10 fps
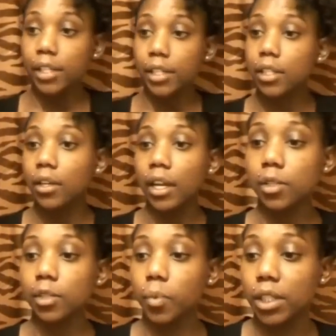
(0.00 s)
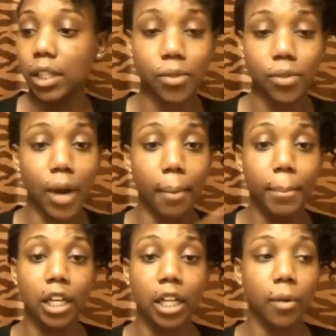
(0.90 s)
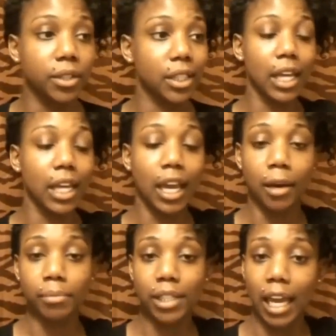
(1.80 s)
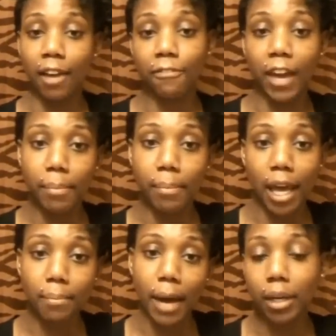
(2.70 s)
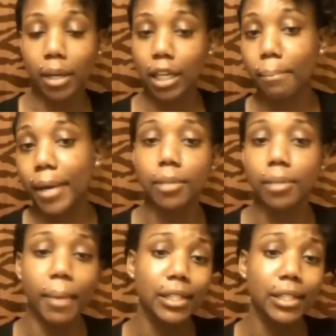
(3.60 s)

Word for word: Alright, so next we see Scrap meeting up with this damn tan, fake Betty Bop looking bitch.